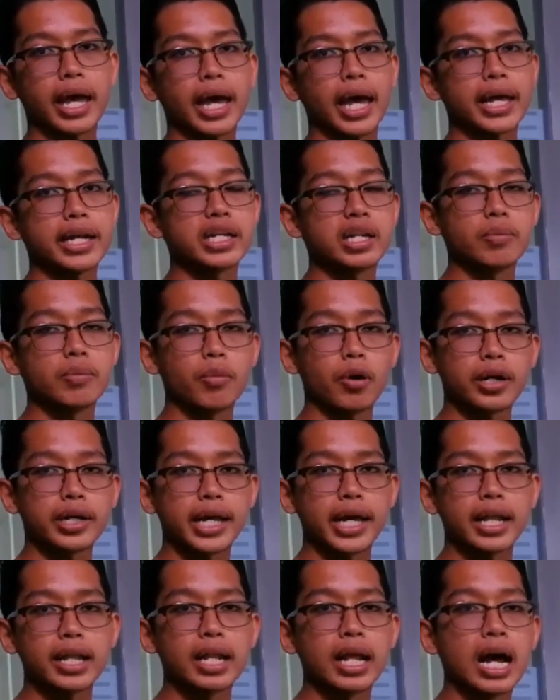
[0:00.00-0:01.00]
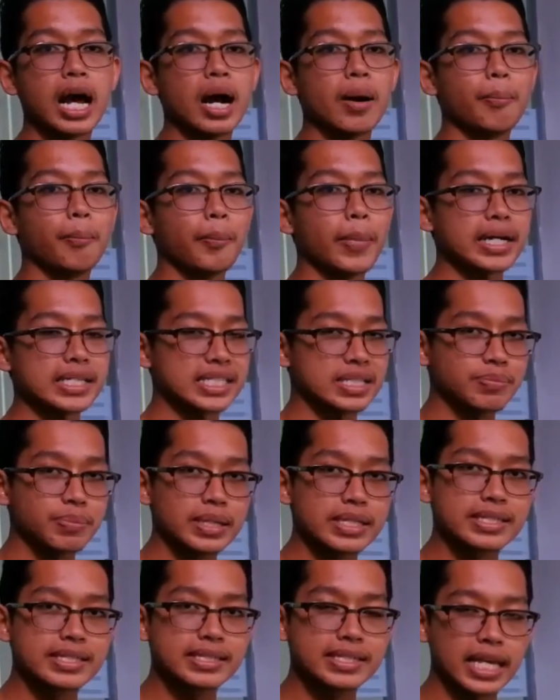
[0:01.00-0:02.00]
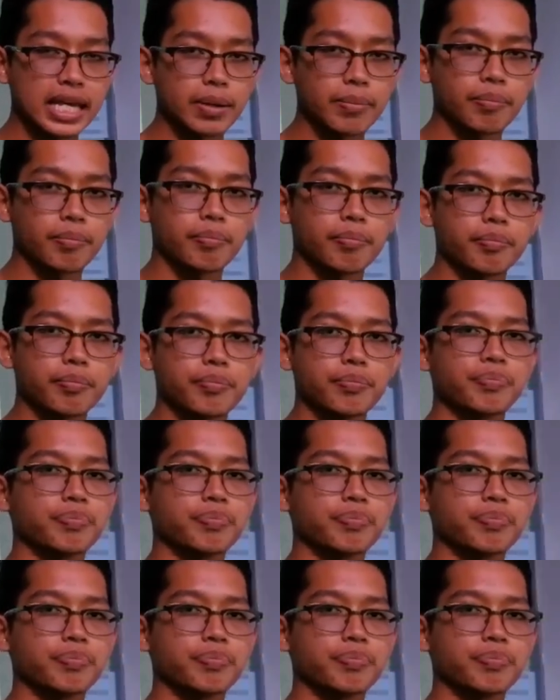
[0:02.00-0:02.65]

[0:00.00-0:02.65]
and the model must be same.